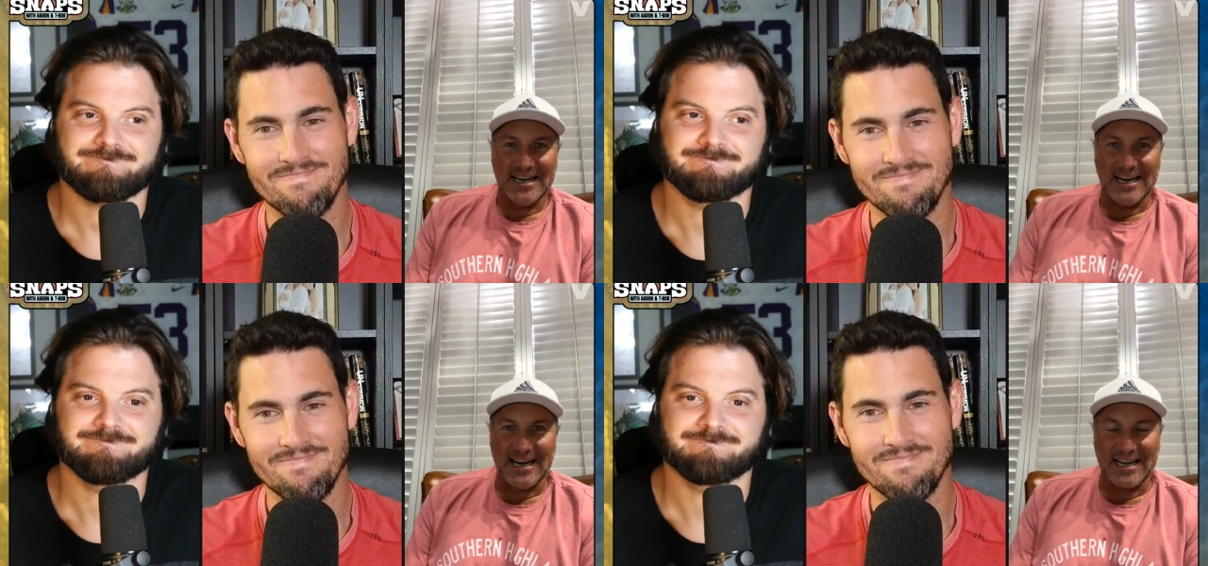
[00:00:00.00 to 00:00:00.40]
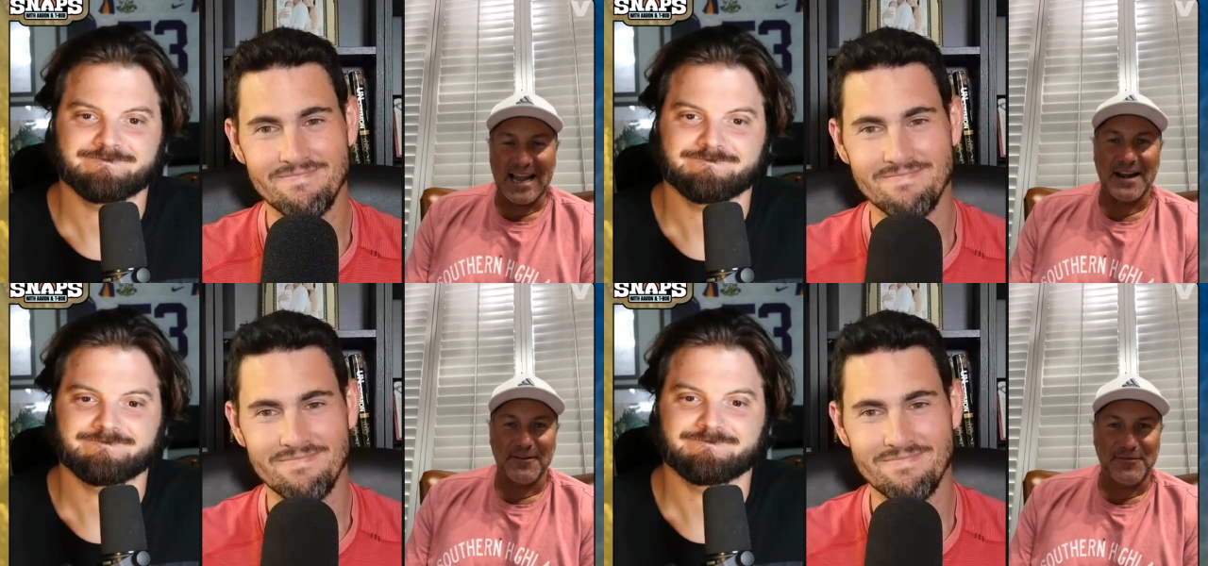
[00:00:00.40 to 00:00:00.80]
Speaker 1: to
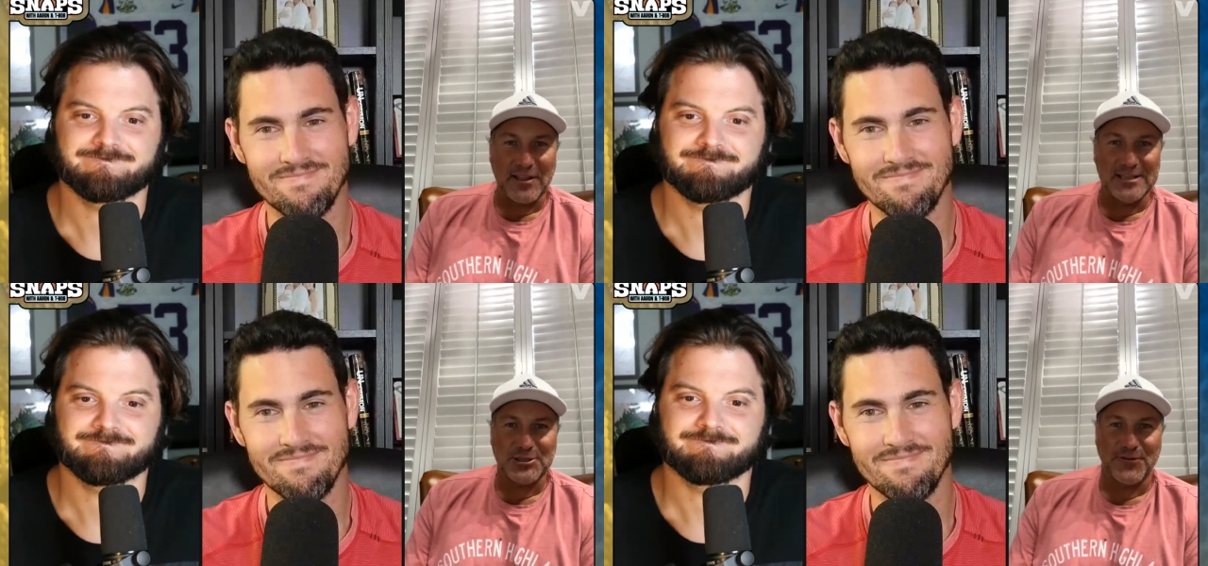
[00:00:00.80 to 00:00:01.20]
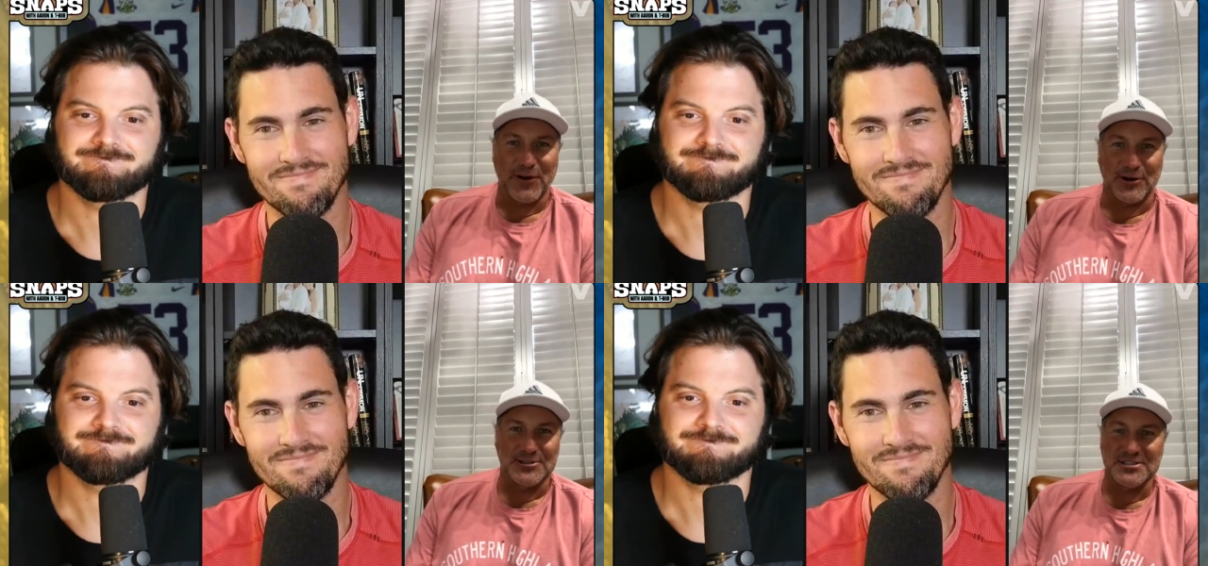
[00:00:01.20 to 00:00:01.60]
kind of flinch
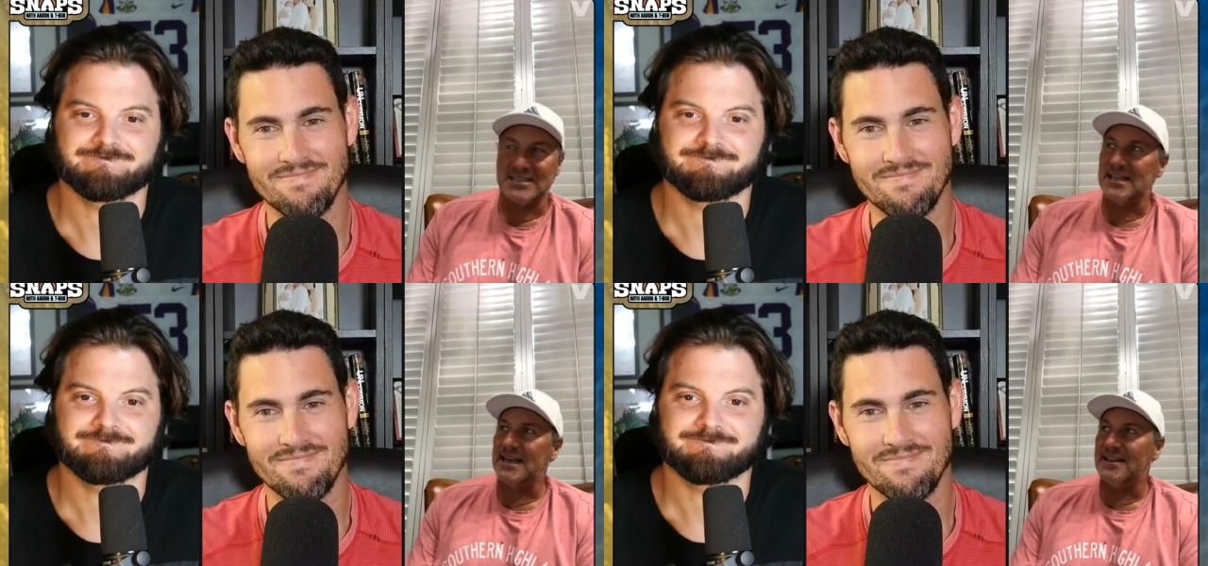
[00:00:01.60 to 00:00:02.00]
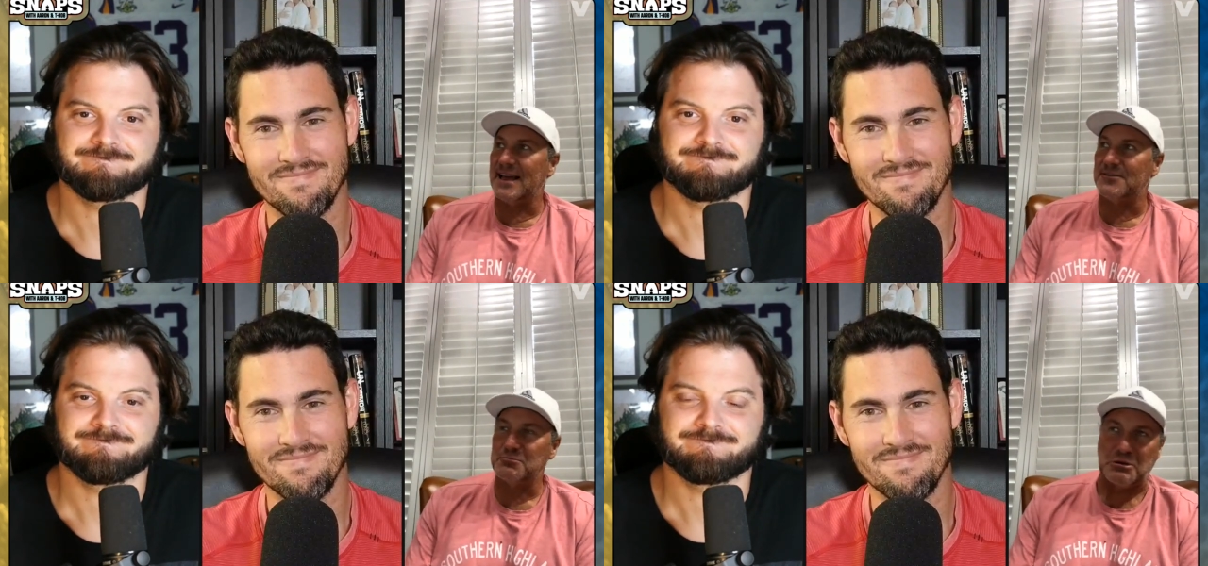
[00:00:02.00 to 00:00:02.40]
first, and
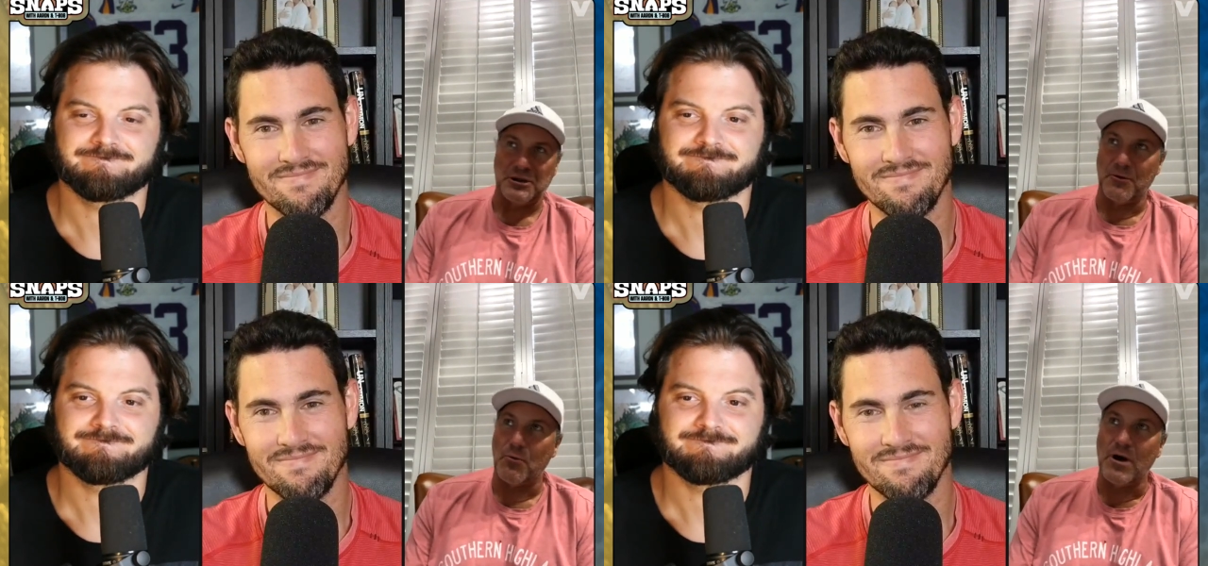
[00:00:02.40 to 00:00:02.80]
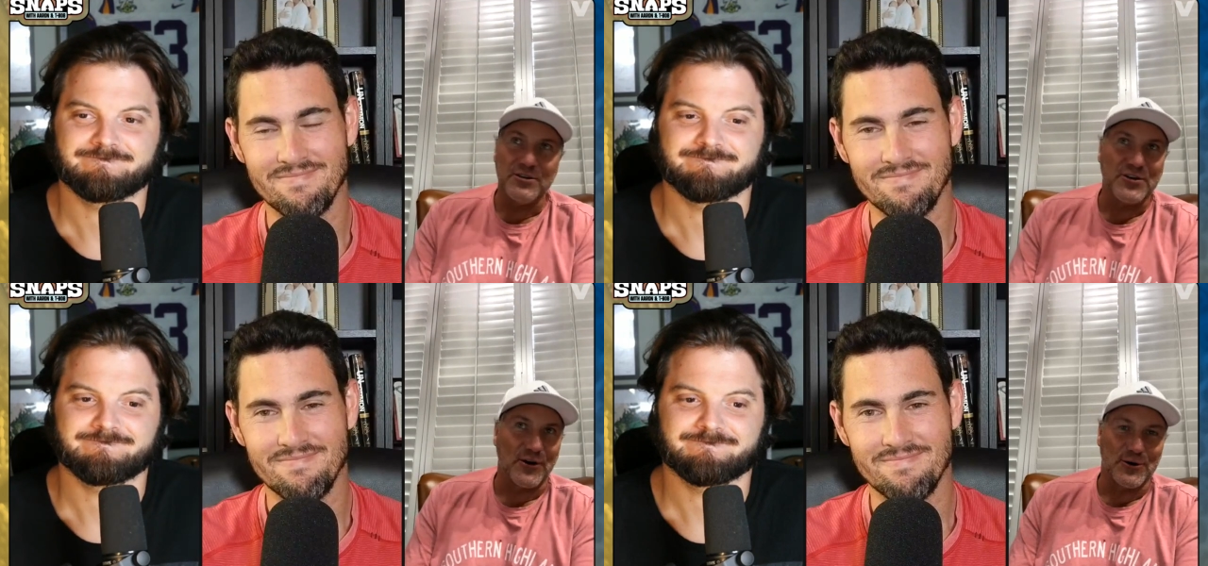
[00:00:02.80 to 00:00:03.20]
that, you know, the
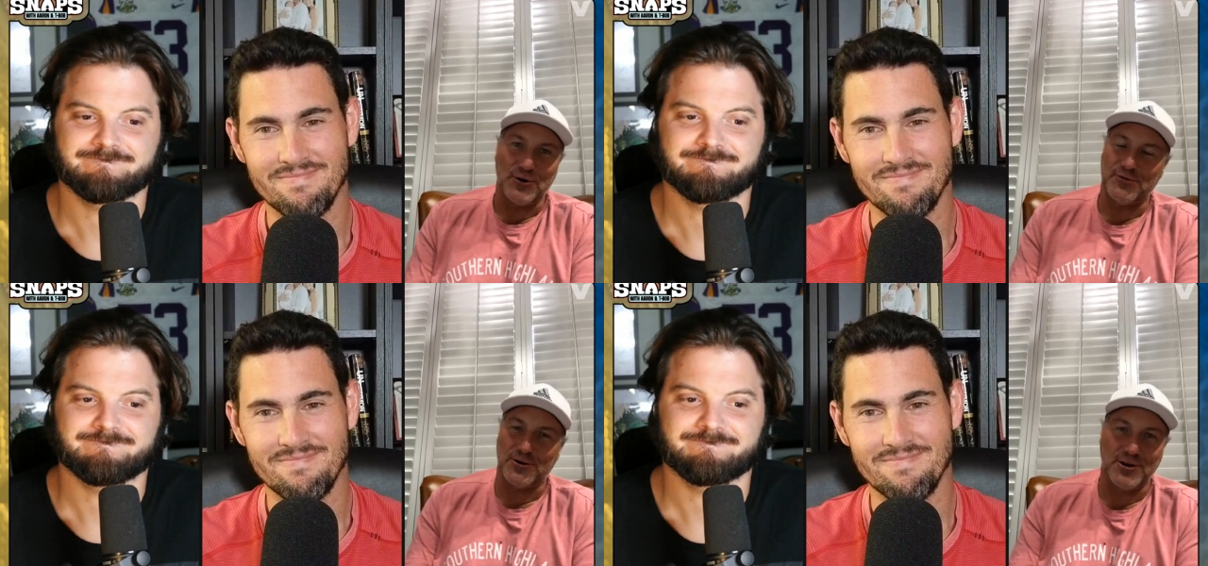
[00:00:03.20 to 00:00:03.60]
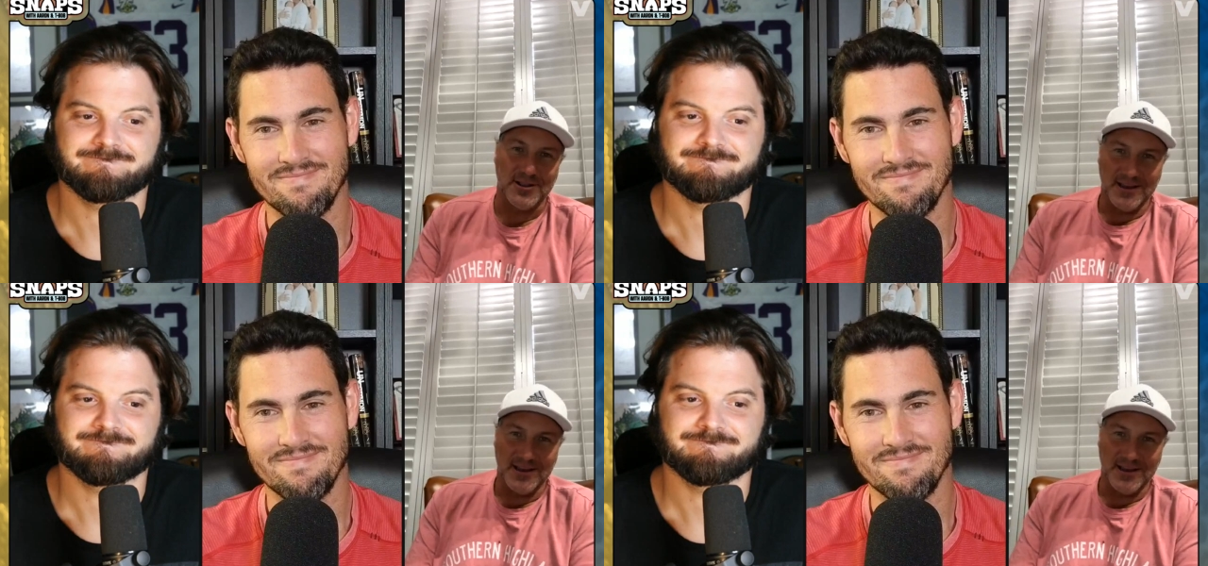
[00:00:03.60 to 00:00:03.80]
one turnover